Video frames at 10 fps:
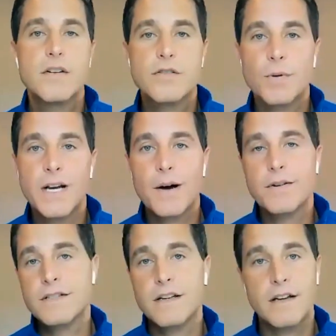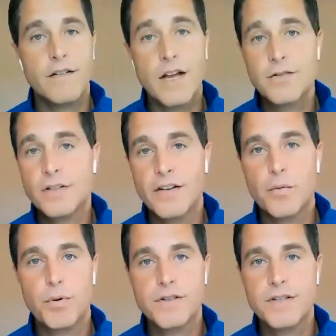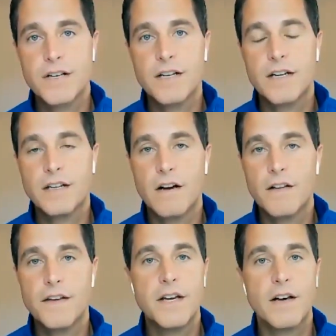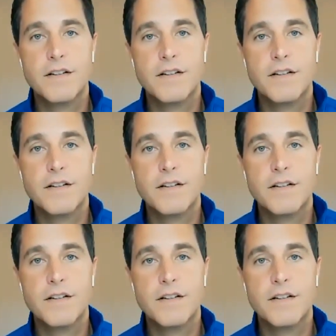So when I was an entry-level person on the Hill,